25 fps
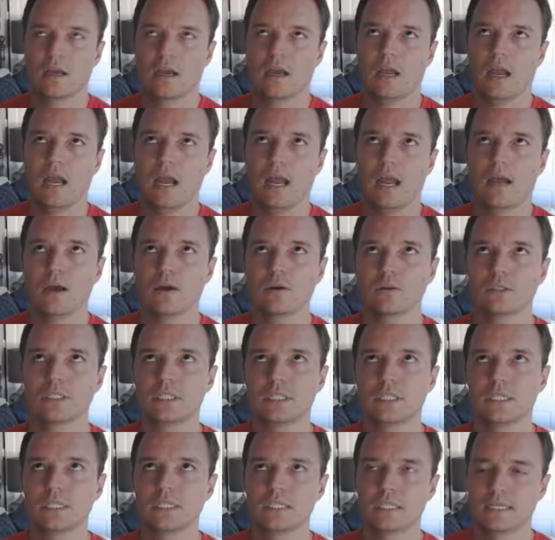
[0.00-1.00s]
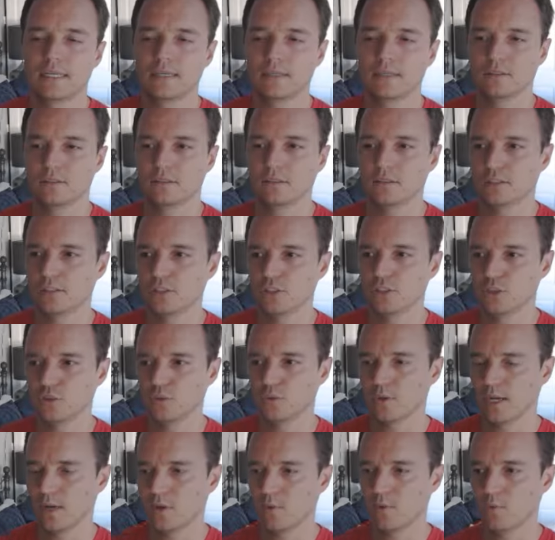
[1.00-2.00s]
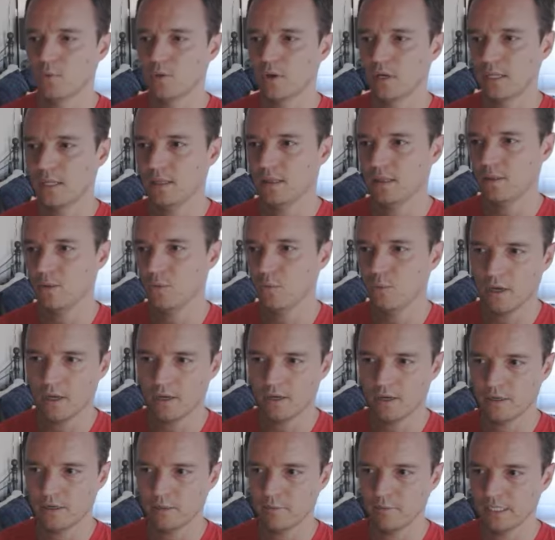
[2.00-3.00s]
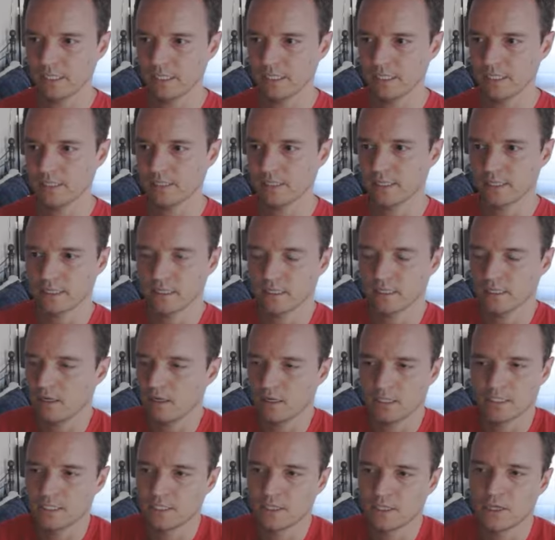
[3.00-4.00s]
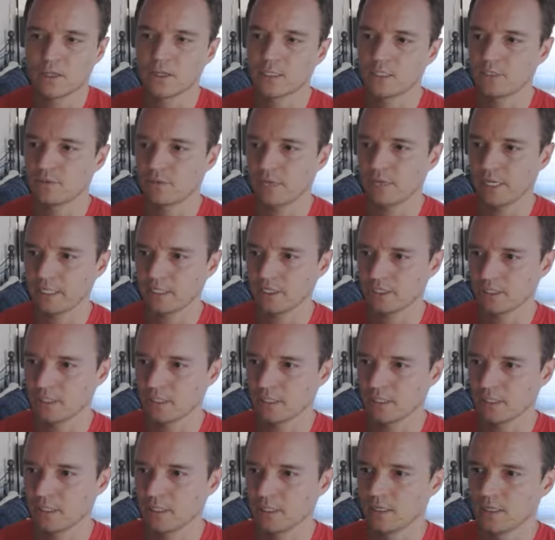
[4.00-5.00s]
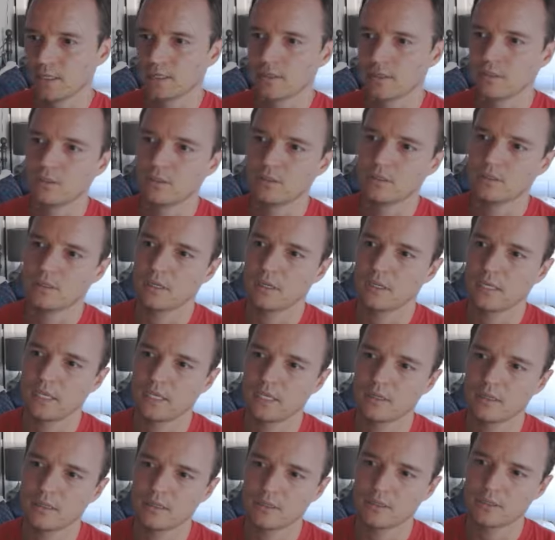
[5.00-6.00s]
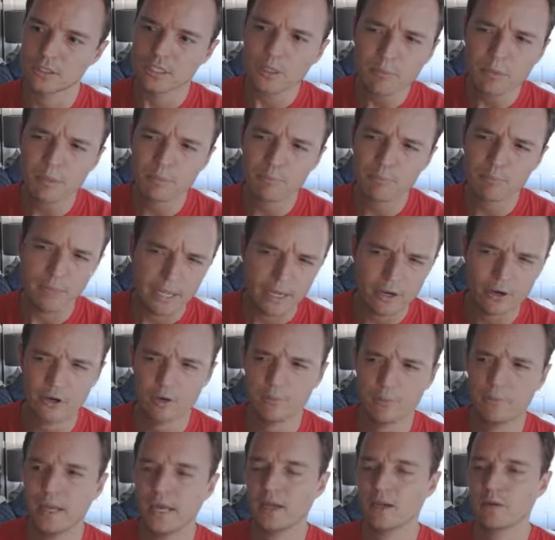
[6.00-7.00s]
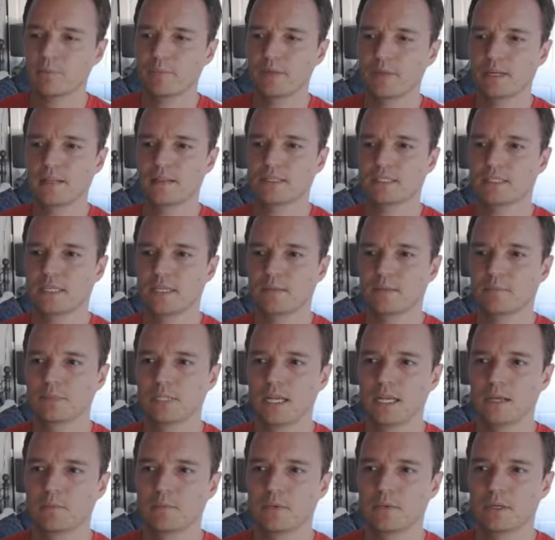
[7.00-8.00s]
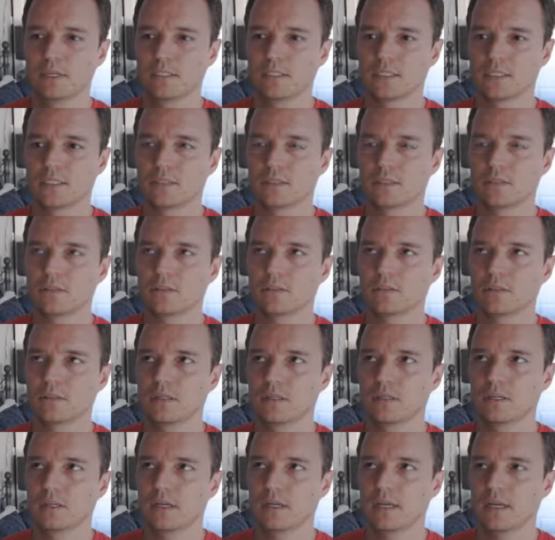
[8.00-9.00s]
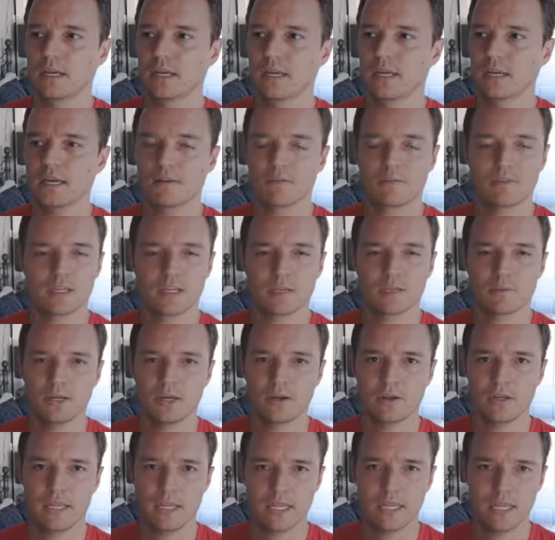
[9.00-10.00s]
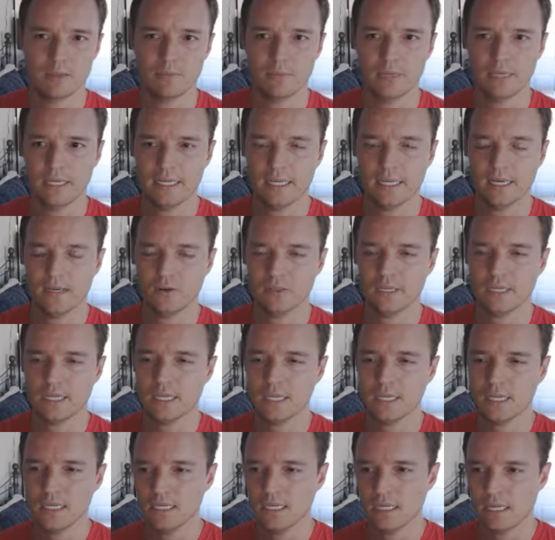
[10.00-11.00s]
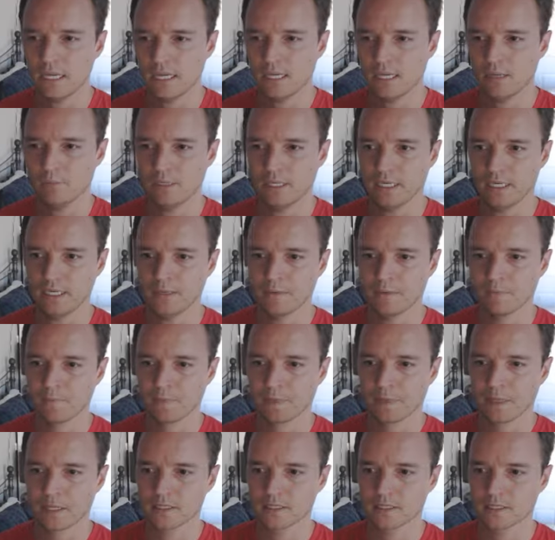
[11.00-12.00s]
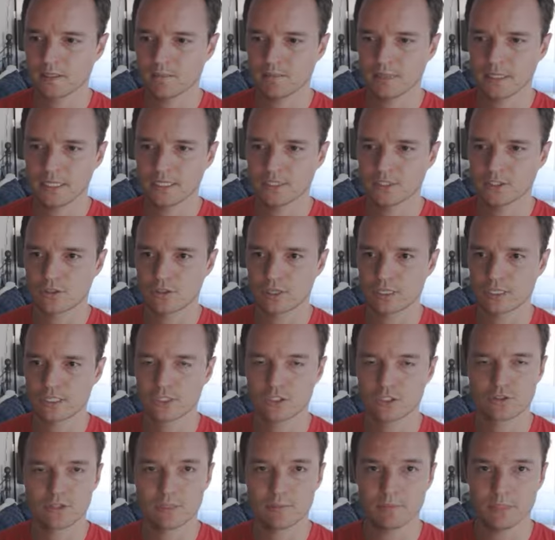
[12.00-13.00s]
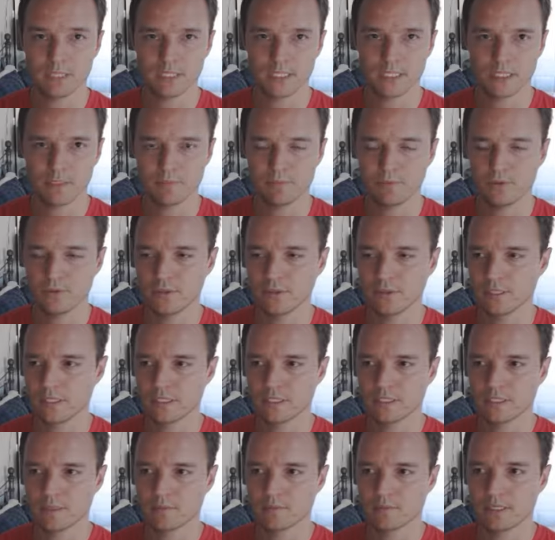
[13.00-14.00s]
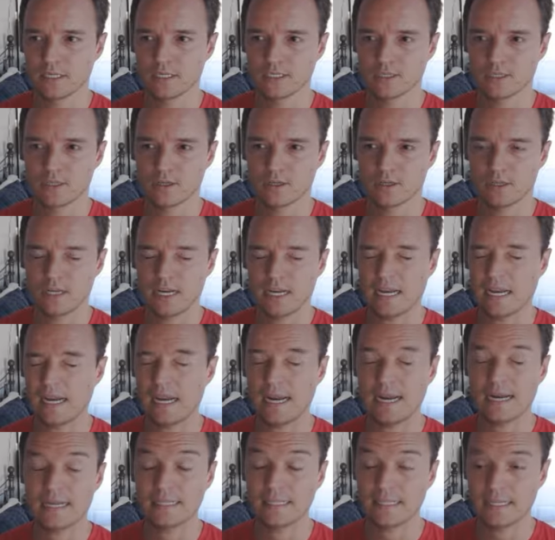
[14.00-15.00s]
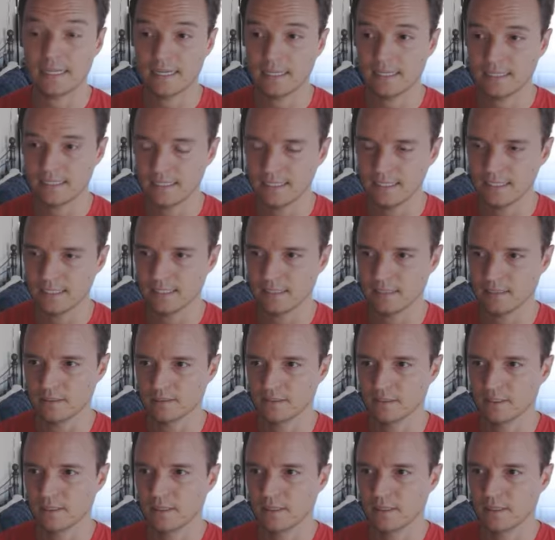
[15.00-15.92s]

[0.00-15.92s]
How detailed do I want the water to be, like as an art direction? And there's something better about it, but at the same time, it's still, I kind of think about anime, how like in anime, some things are extremely simple and then some things are highly, highly detailed.